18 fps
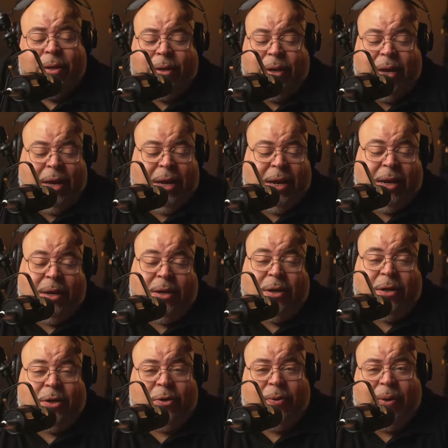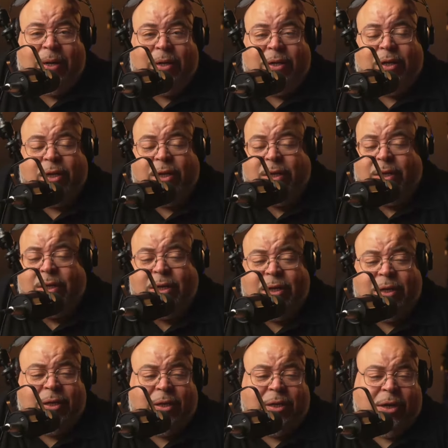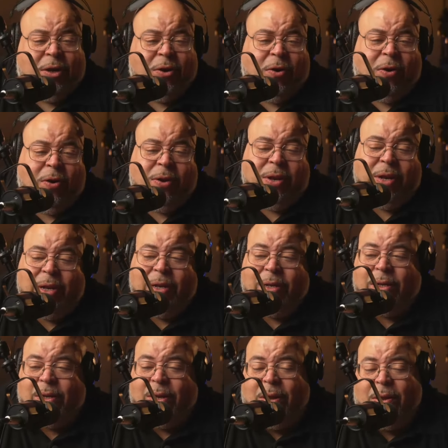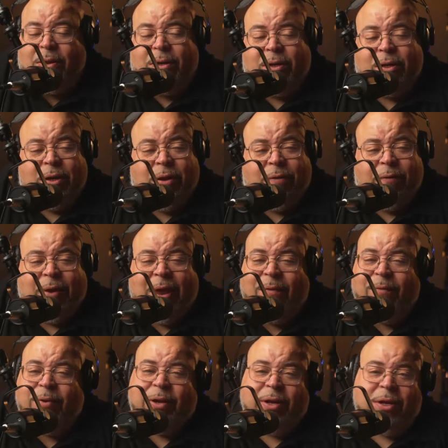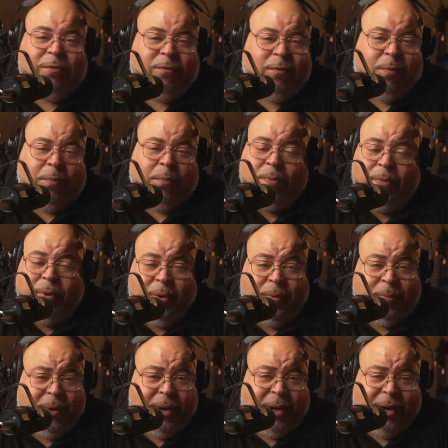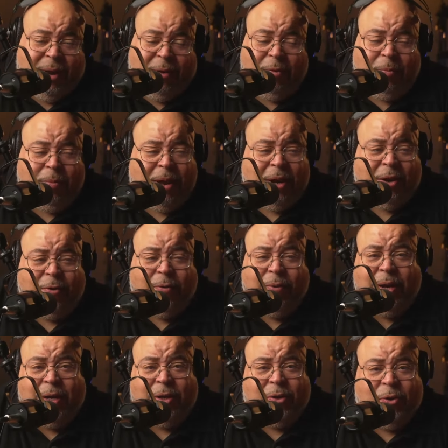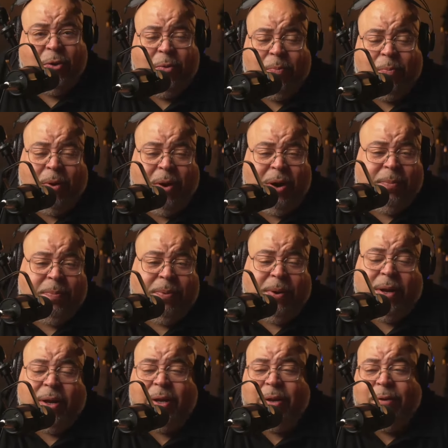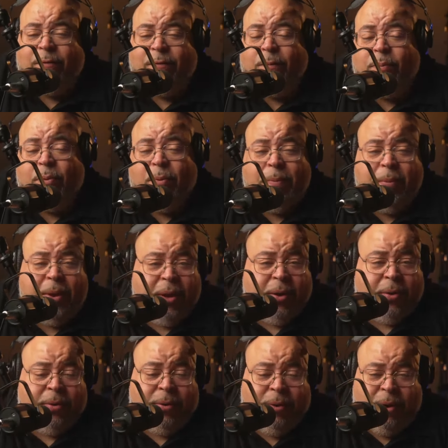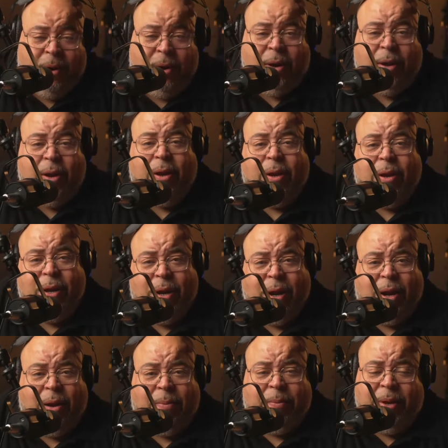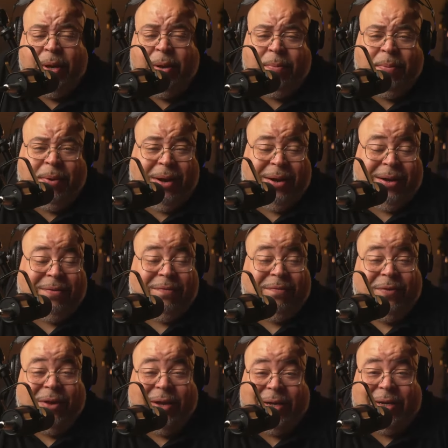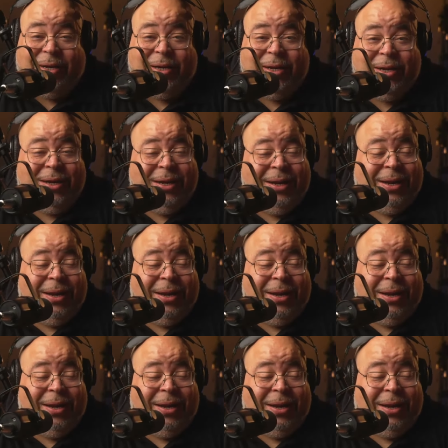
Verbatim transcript: and the transitions and all these other stuff, everything's for Premiere, man. Everybody creates third party plugins for Premiere. You know what I mean? But DaVinci,